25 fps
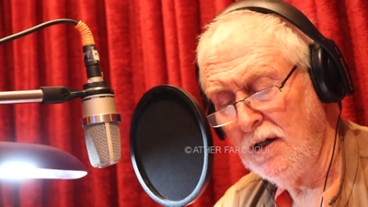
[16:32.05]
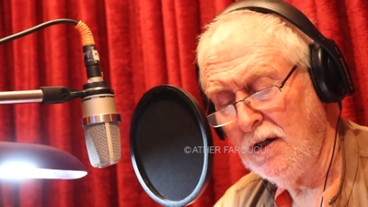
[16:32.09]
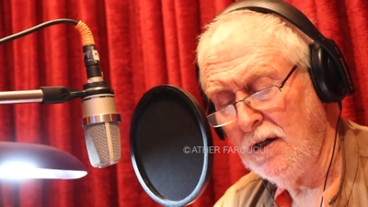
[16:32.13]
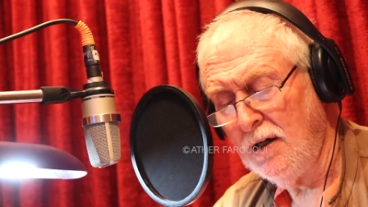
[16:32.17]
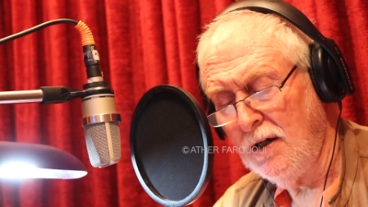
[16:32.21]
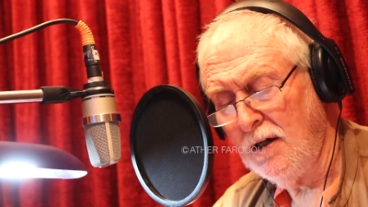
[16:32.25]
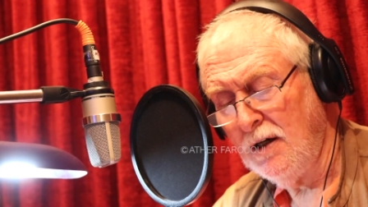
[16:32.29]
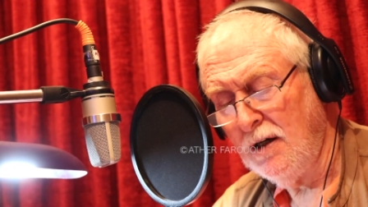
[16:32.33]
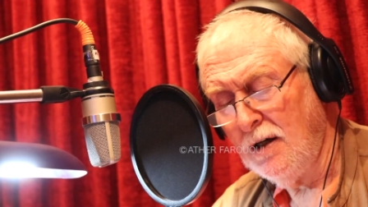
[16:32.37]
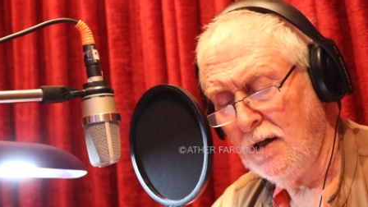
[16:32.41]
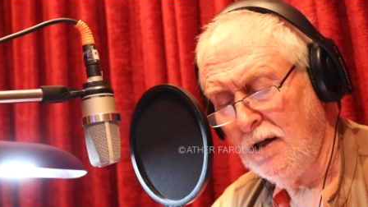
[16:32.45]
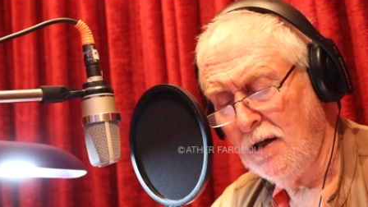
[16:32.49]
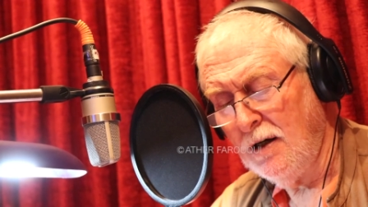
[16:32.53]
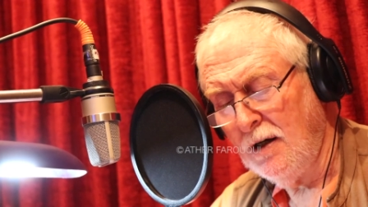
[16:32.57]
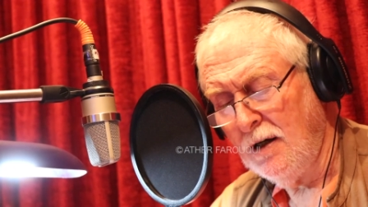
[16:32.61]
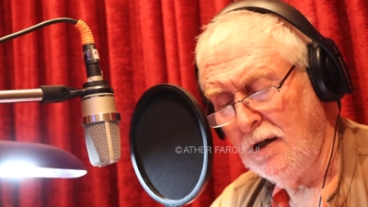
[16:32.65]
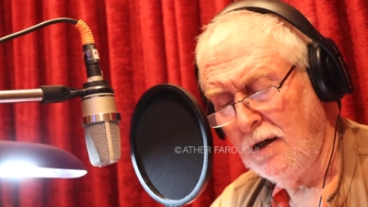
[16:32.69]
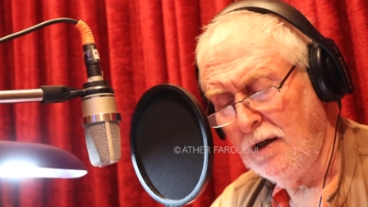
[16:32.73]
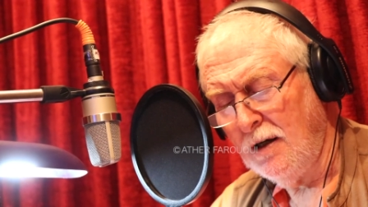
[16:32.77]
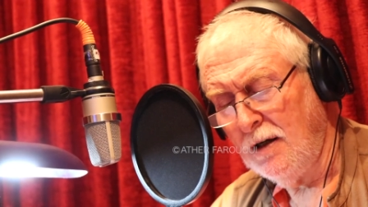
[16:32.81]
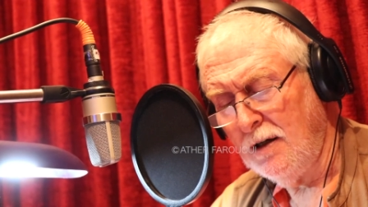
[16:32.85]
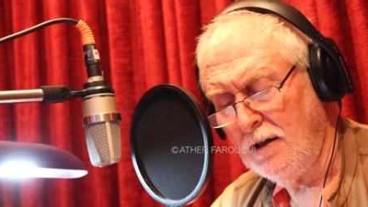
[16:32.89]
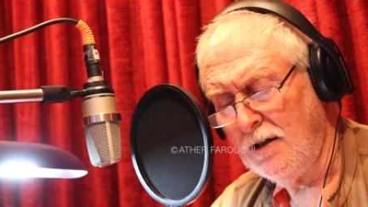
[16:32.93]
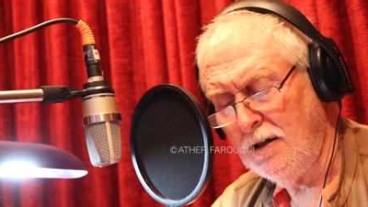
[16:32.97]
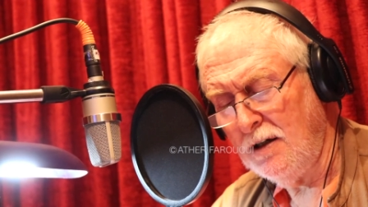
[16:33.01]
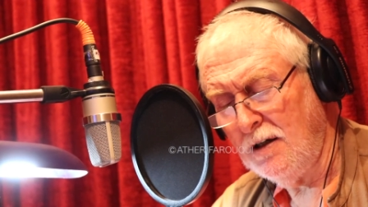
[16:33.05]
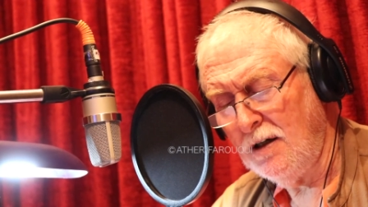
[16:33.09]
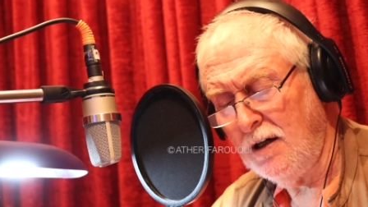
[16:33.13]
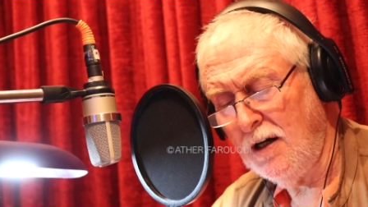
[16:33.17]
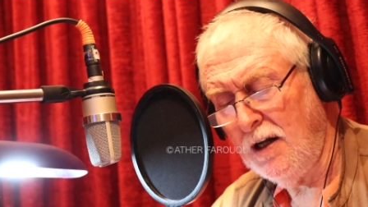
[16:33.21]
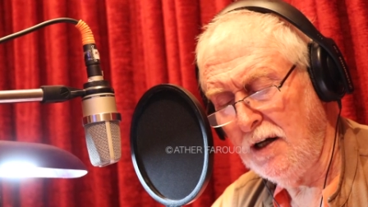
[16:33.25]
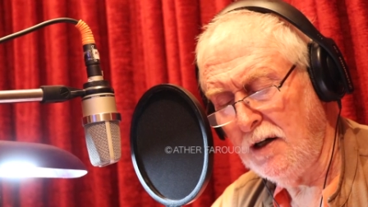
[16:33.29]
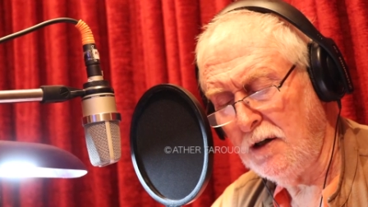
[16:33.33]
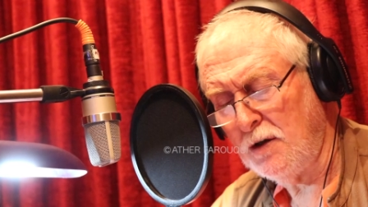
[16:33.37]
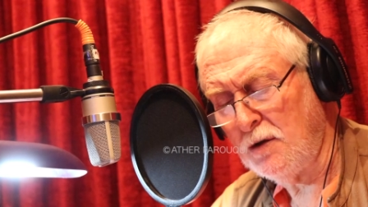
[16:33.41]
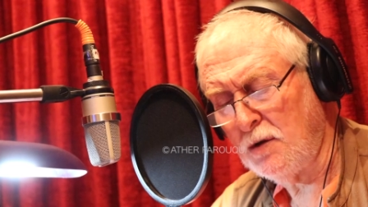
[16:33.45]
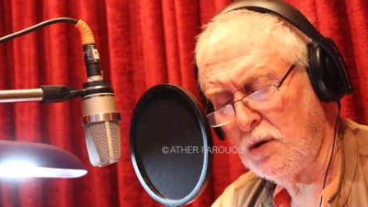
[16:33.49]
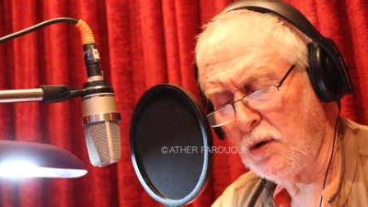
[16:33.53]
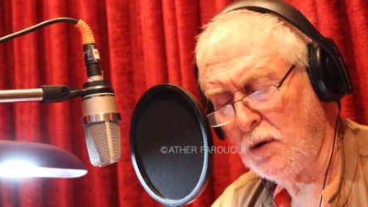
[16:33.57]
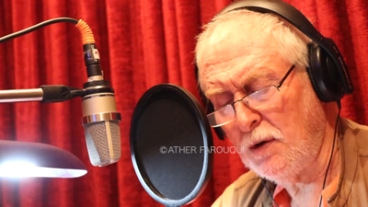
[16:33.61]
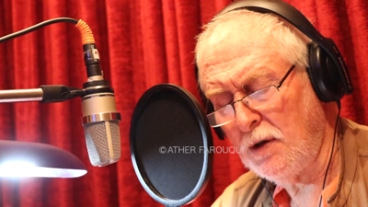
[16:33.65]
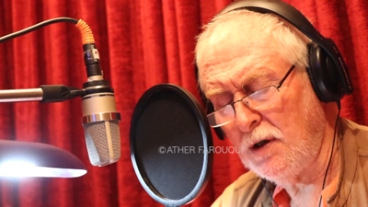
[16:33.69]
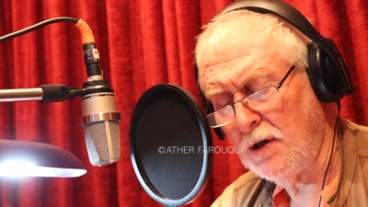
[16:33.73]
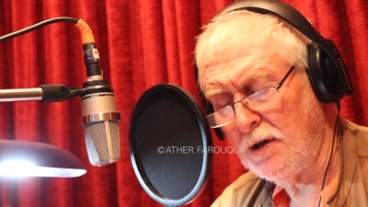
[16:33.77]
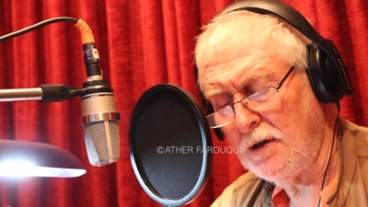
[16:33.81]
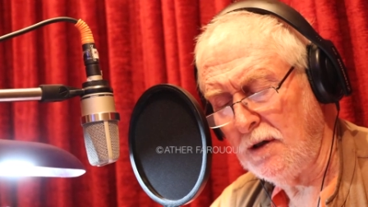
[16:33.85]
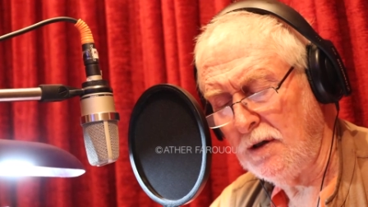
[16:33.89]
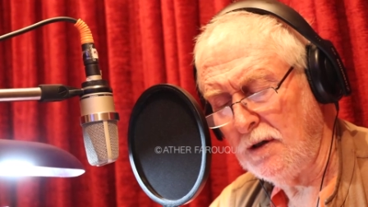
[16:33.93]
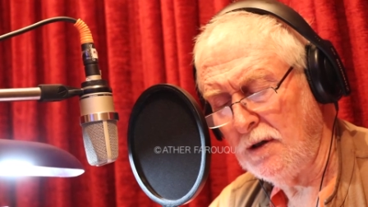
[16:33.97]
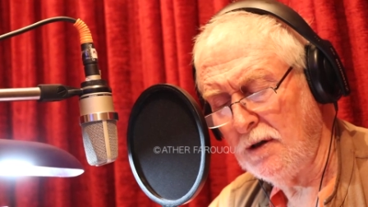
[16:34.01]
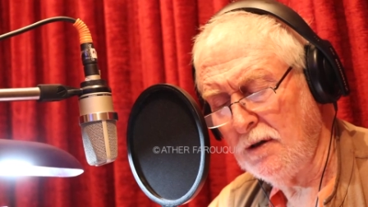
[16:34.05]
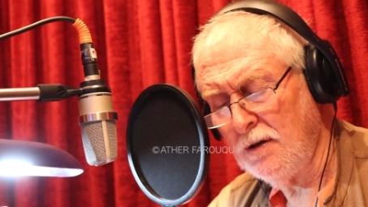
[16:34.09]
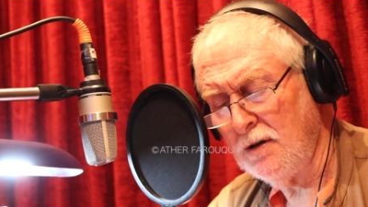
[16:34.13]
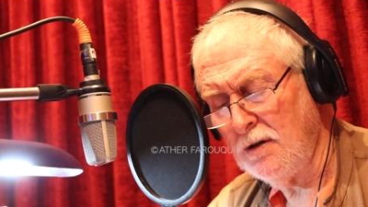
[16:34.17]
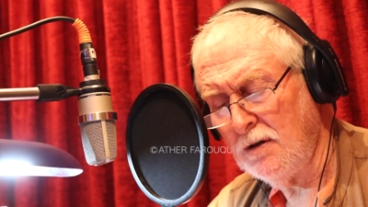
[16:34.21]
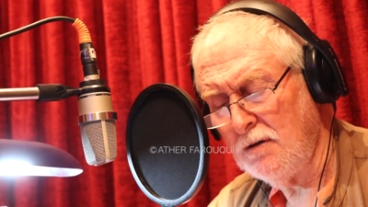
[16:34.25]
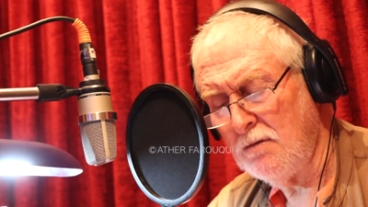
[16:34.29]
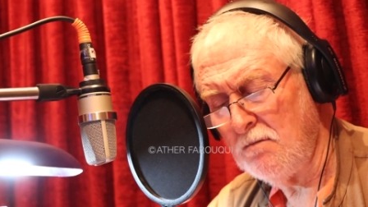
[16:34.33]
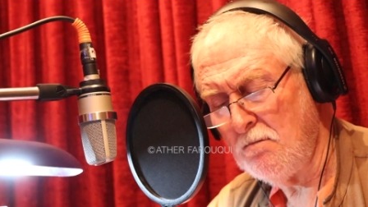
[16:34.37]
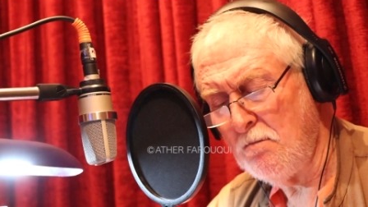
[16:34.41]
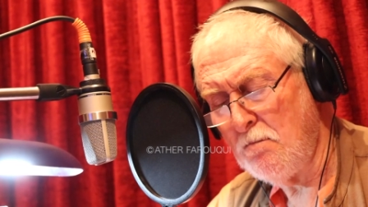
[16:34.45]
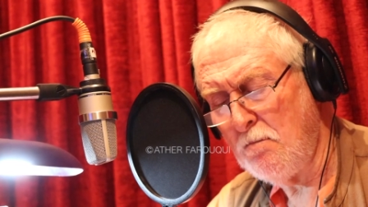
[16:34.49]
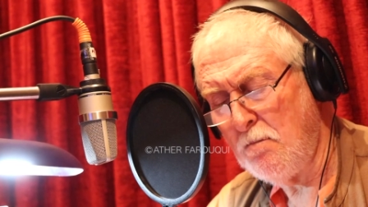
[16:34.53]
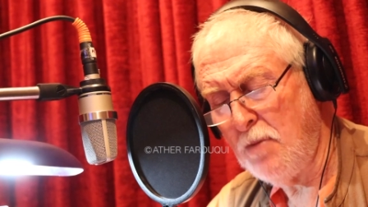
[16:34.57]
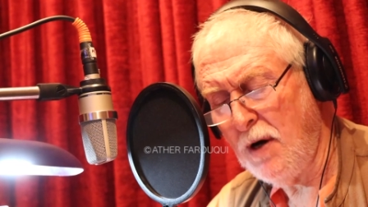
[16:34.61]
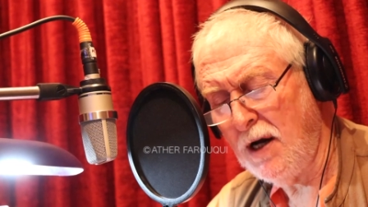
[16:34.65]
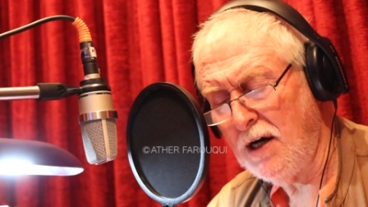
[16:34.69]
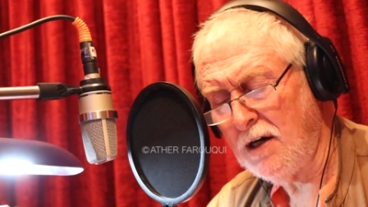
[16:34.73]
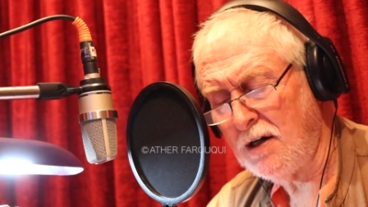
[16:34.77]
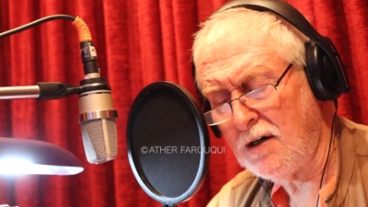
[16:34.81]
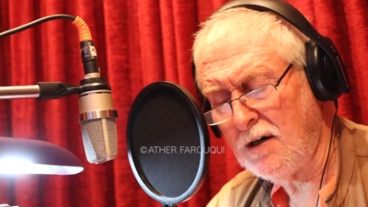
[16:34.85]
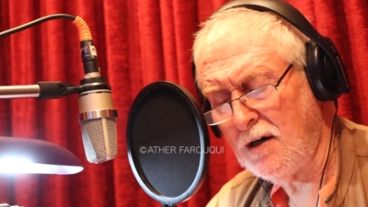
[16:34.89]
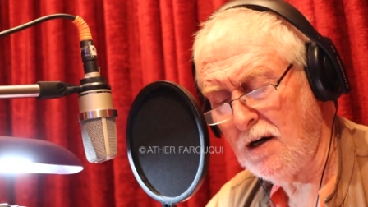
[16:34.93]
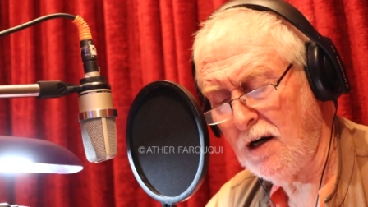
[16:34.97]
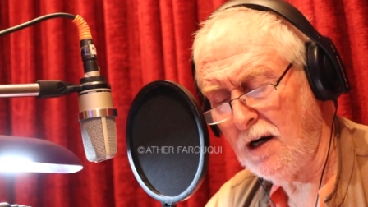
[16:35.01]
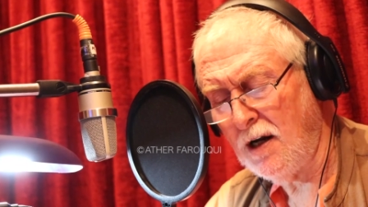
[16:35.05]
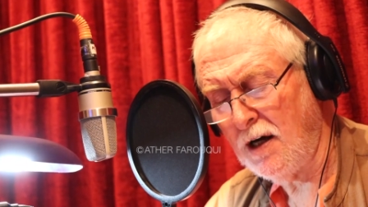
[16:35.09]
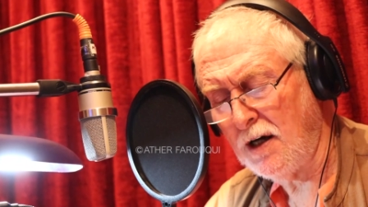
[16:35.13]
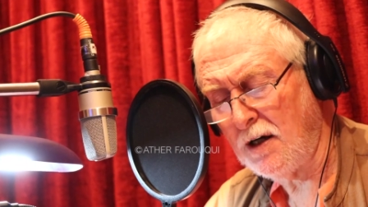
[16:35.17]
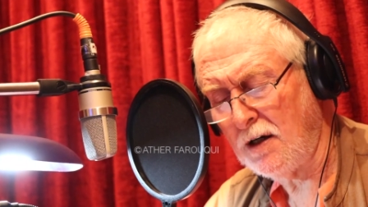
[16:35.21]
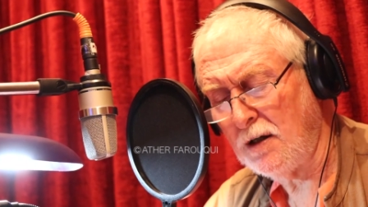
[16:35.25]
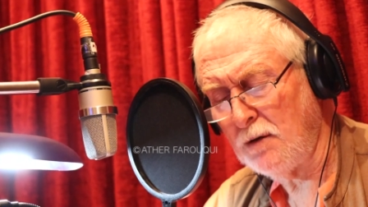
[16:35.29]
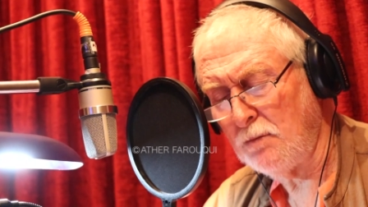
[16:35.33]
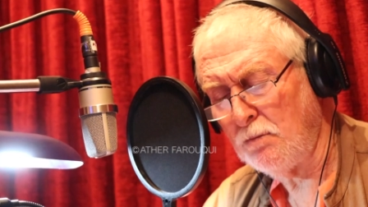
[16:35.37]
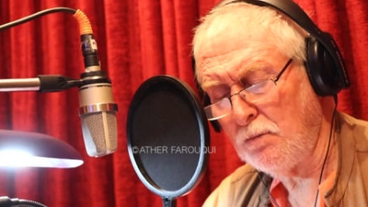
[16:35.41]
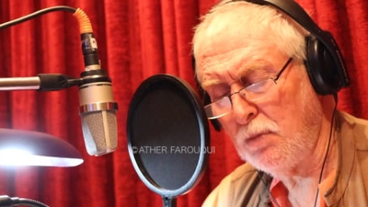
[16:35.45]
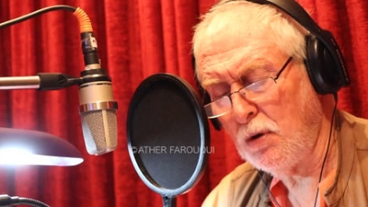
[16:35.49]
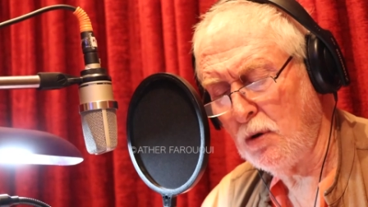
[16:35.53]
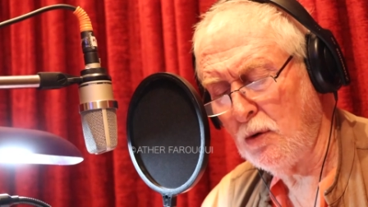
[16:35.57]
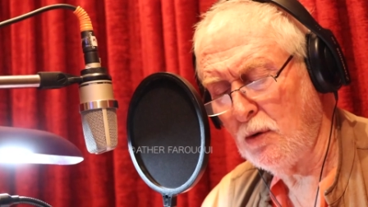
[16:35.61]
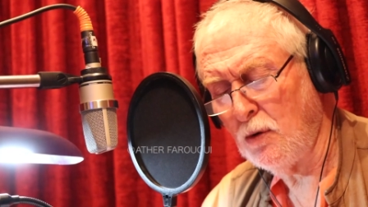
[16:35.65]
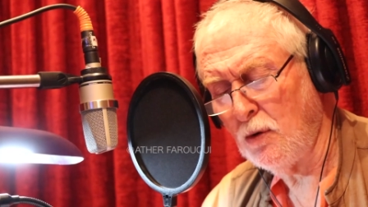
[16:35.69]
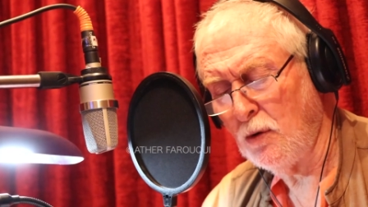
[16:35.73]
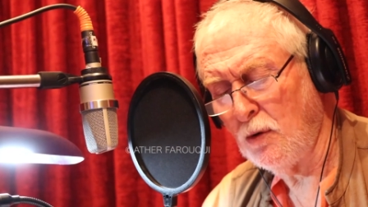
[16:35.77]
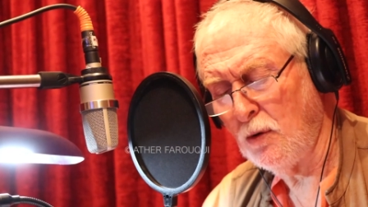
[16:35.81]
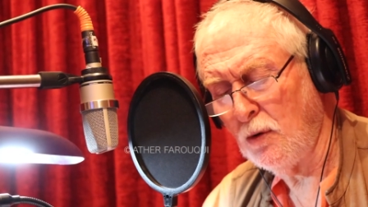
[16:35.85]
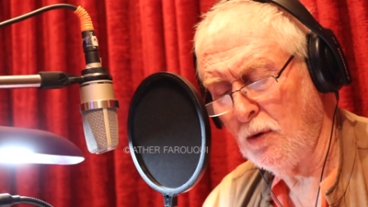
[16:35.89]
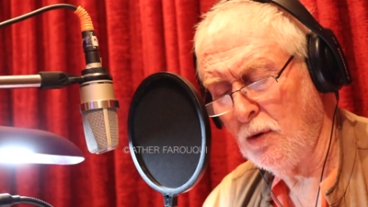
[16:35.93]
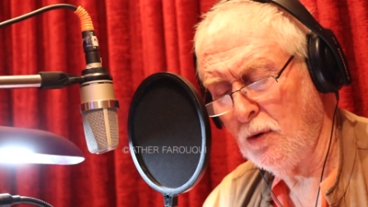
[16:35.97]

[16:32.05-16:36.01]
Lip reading: he lay crooked, bent like a bow.